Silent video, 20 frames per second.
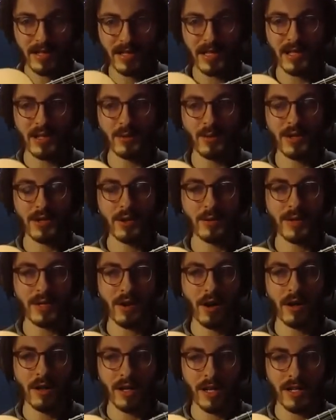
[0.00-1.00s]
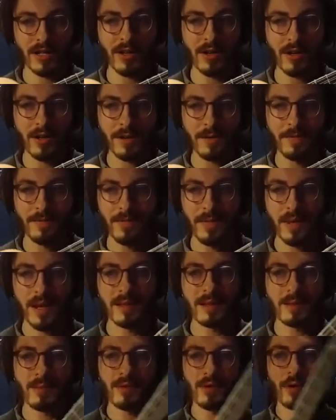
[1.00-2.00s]
is what you would call a guitar in
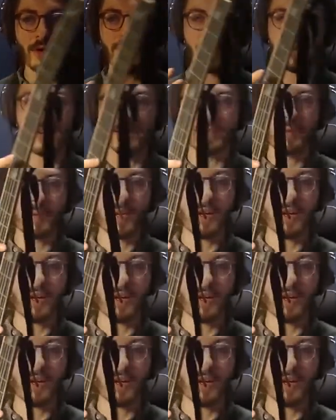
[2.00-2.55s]
the Baroque period. So we